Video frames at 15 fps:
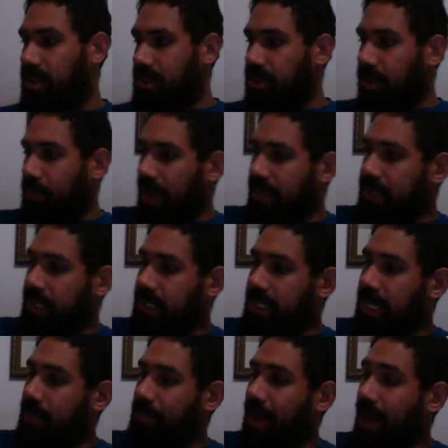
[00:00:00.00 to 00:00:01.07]
So
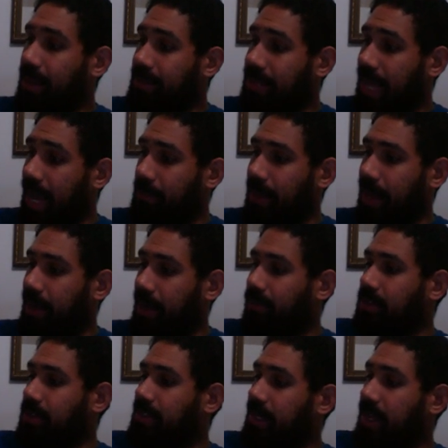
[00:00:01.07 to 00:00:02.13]
basically in my timeline,
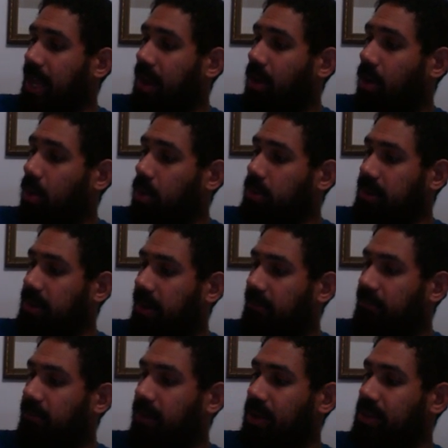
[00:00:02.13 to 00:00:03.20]
once I get old
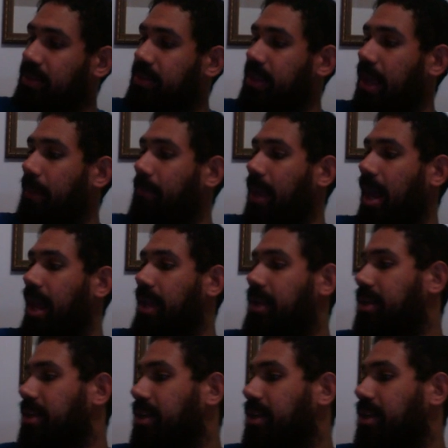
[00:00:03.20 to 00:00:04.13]
enough, once I'm like